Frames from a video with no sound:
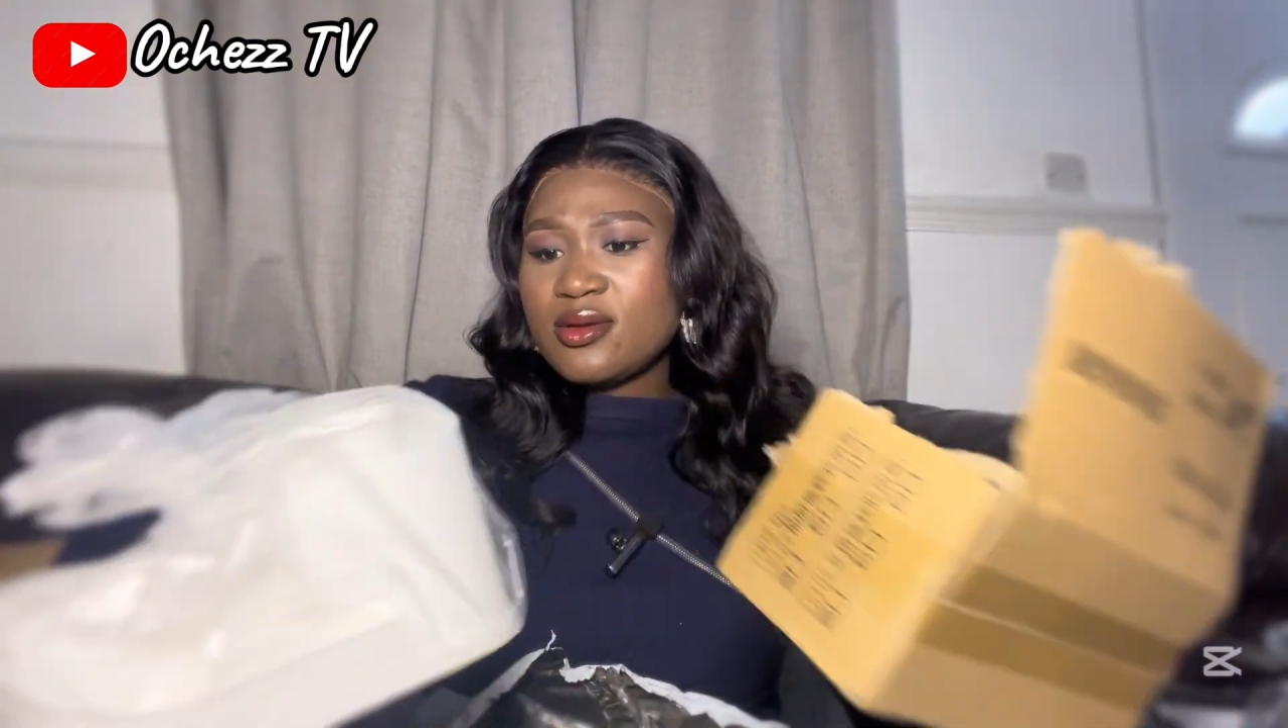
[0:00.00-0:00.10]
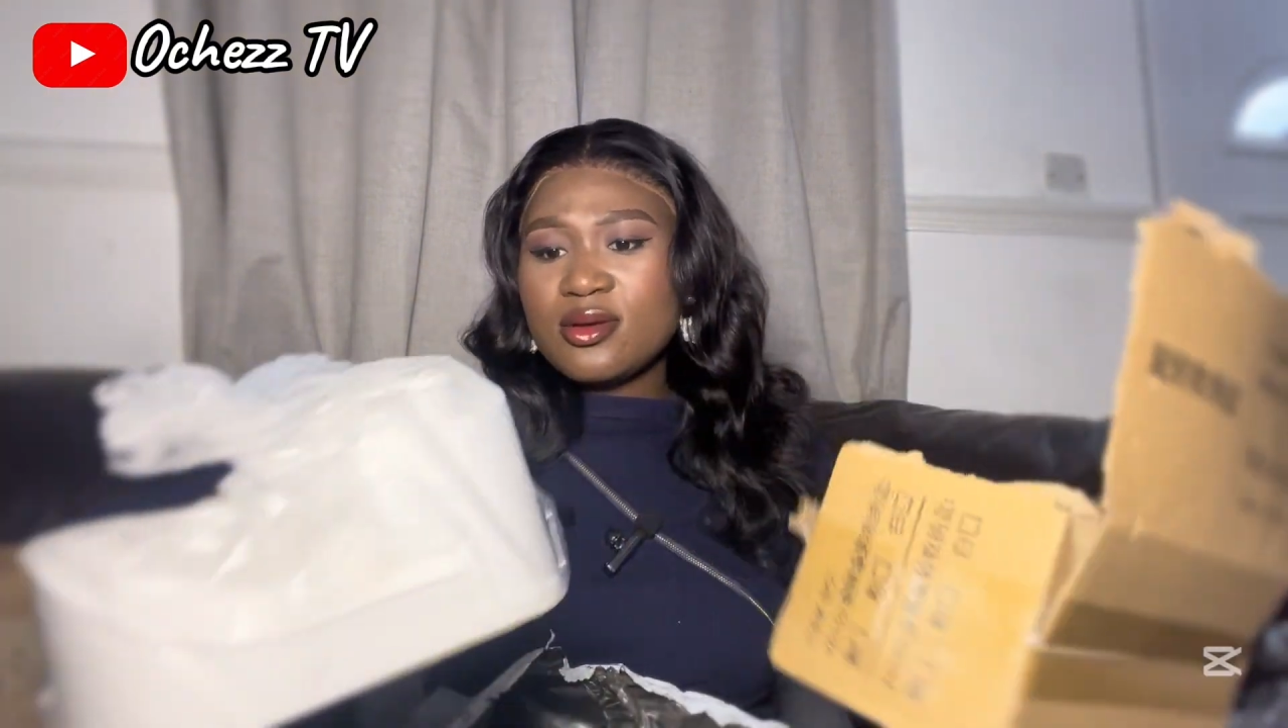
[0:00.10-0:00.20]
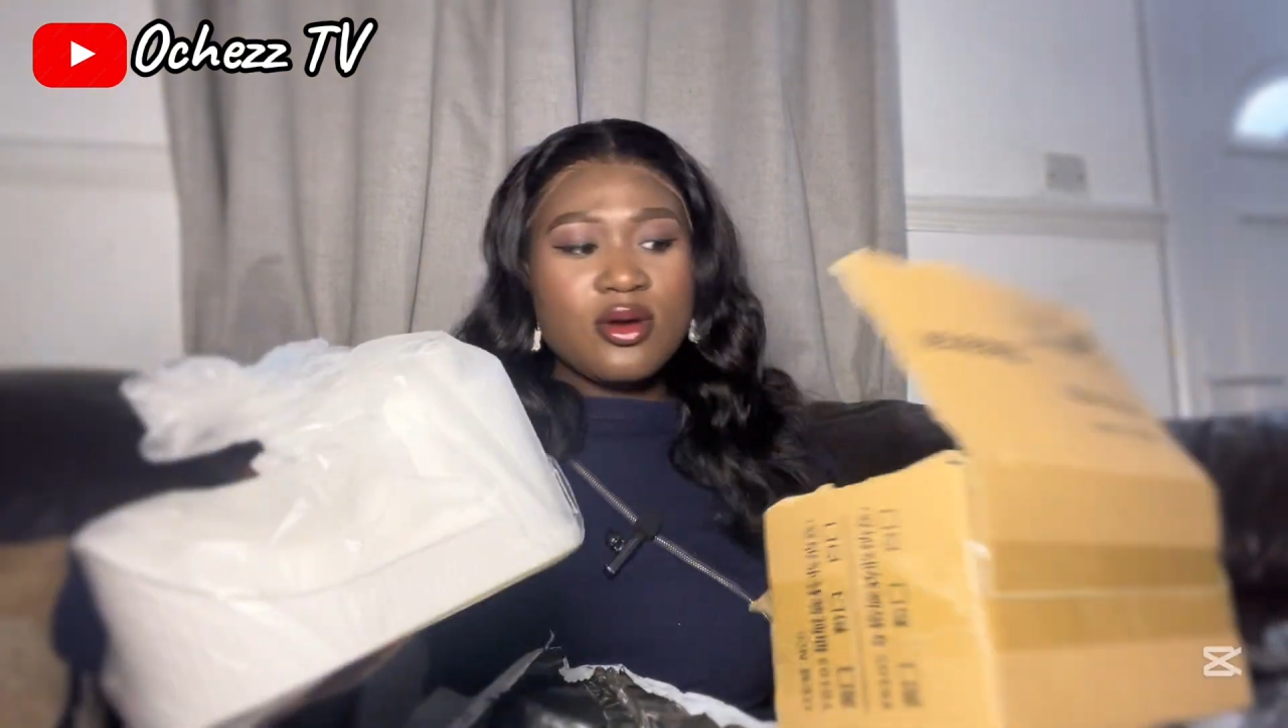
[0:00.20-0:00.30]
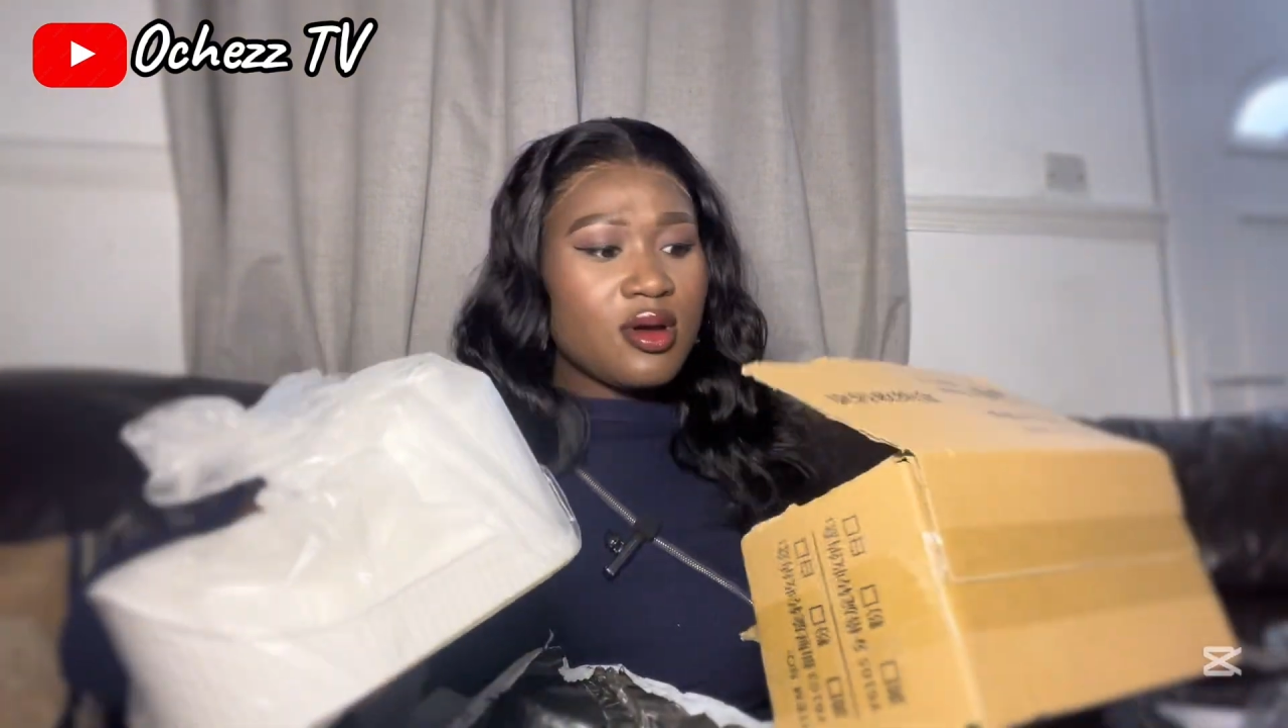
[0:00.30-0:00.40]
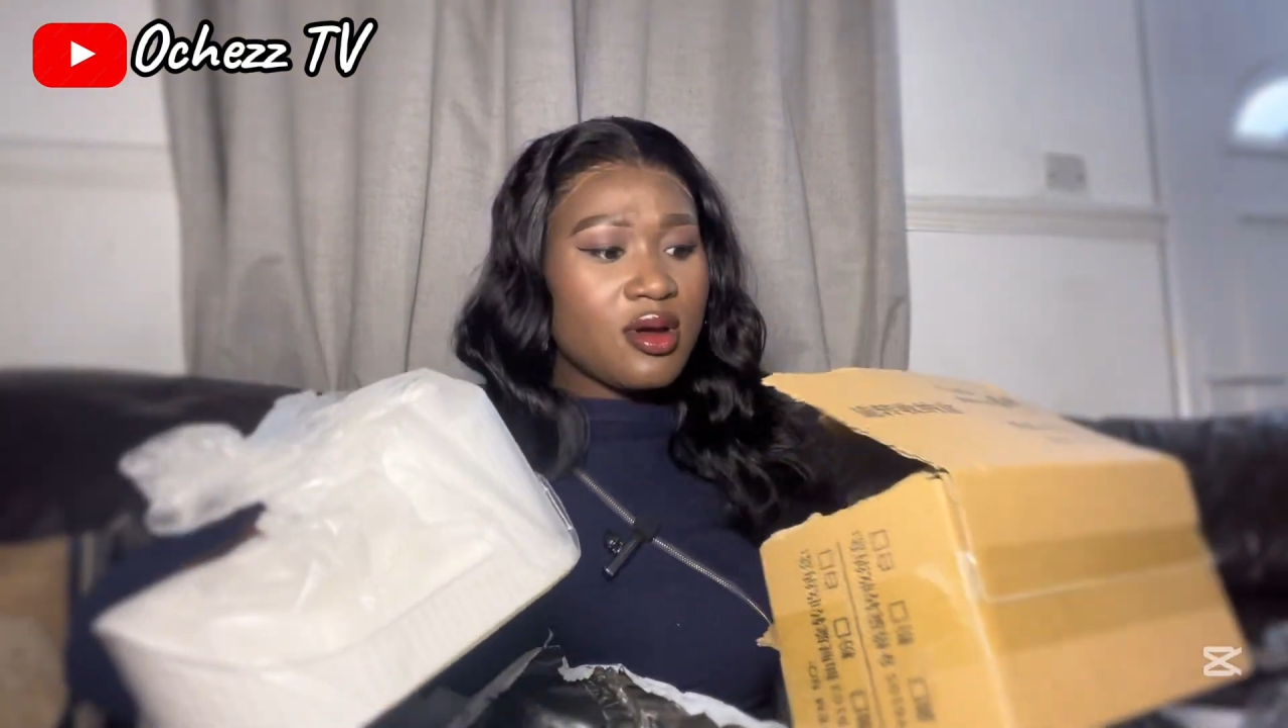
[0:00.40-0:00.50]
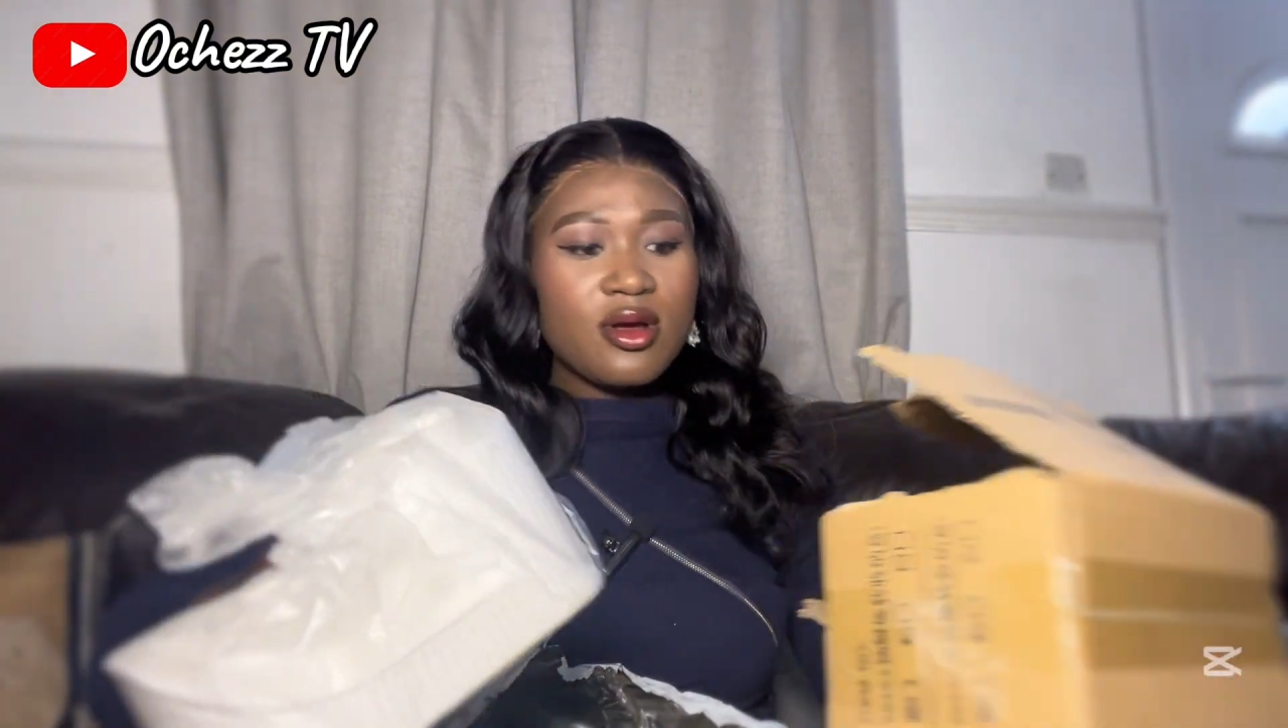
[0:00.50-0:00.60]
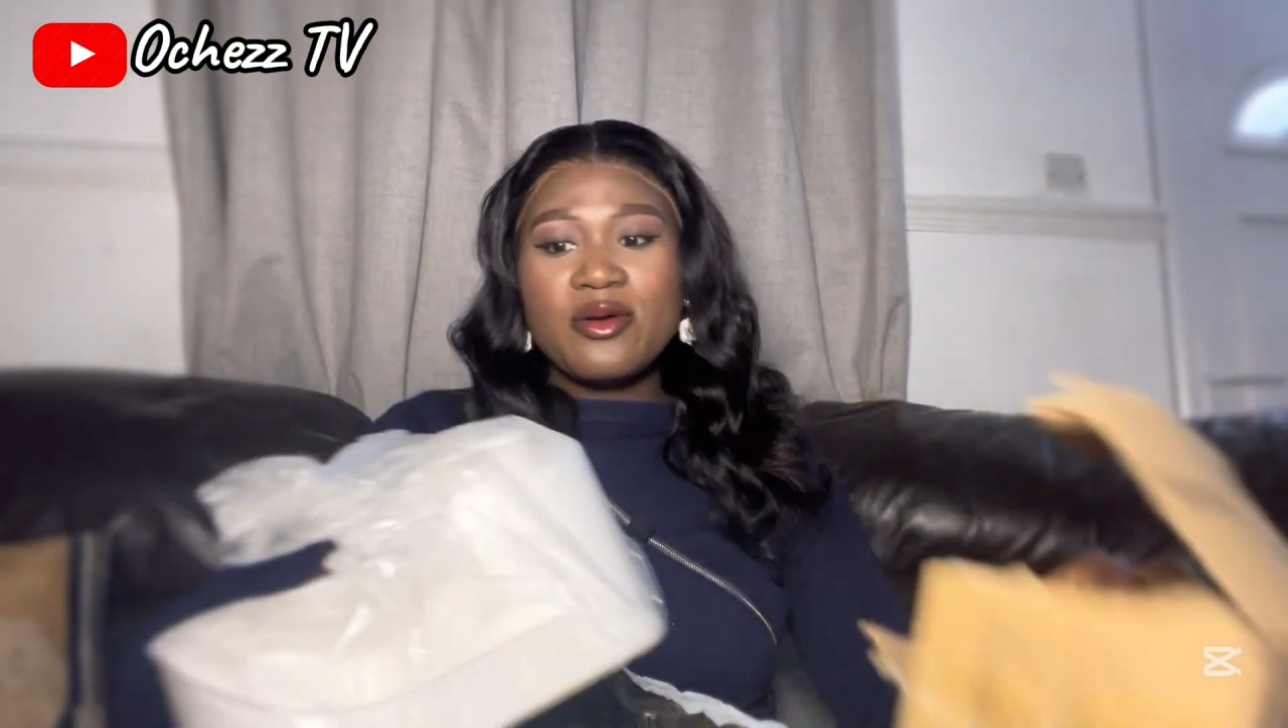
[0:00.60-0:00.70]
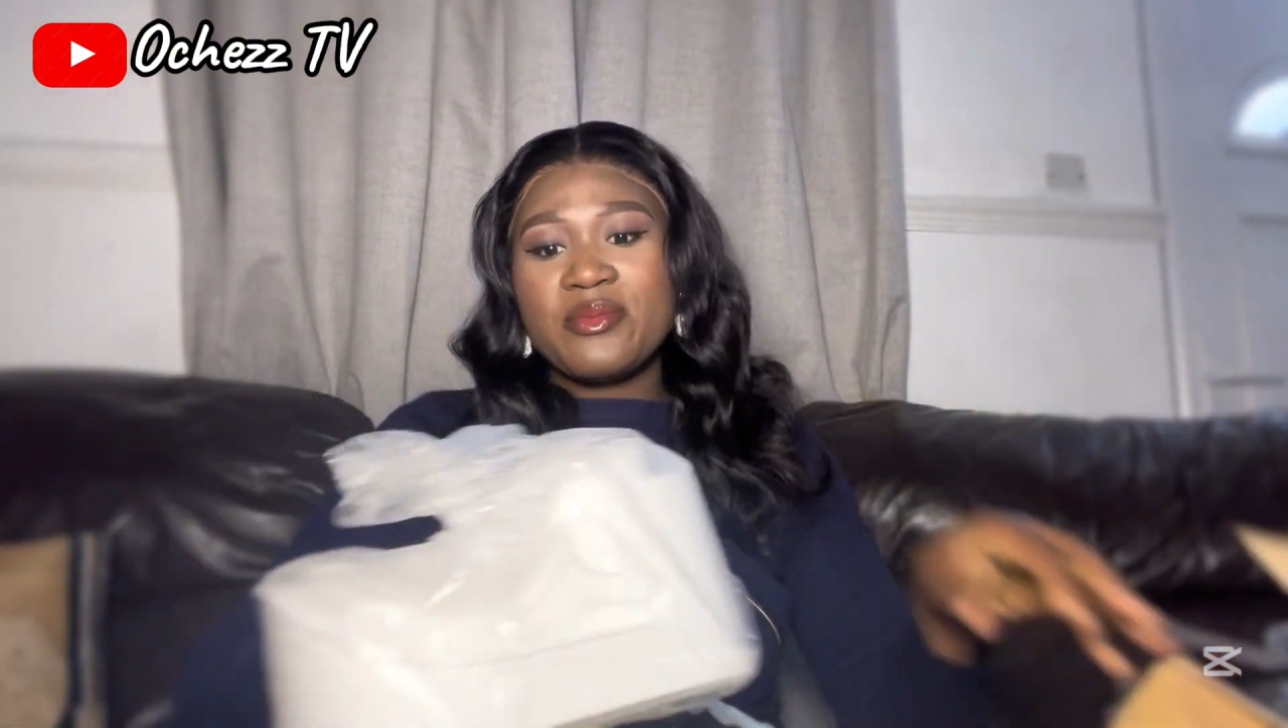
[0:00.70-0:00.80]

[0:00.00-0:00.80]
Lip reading: Oh